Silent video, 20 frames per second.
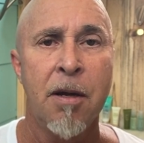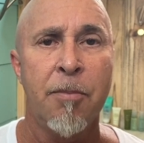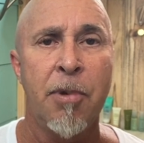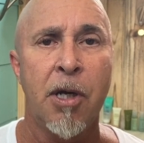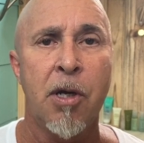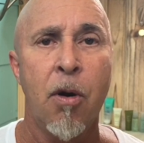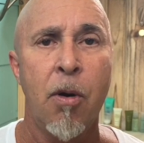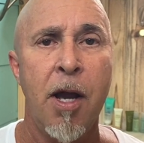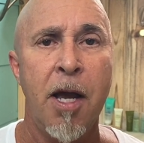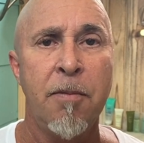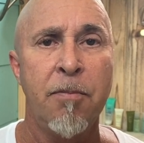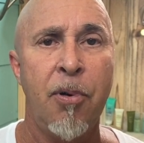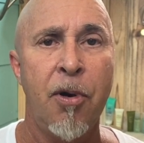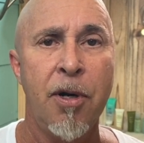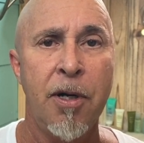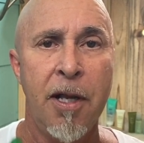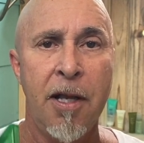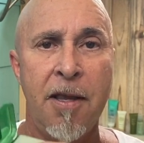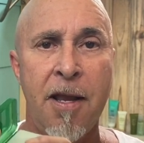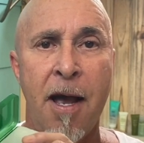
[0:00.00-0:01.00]
But go ahead and put
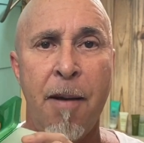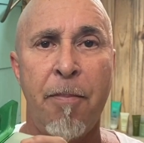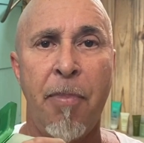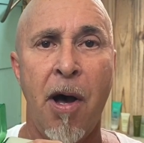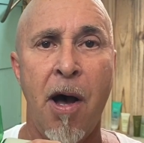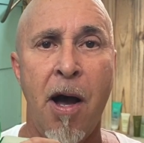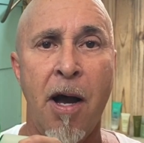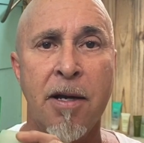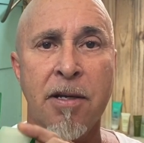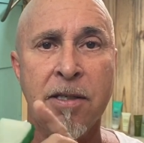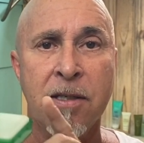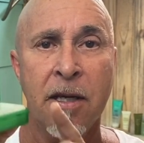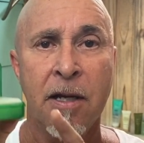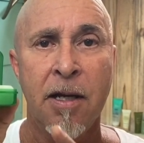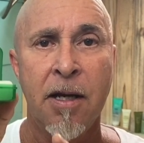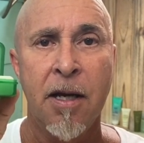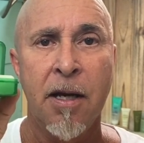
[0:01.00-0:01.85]
it in that box.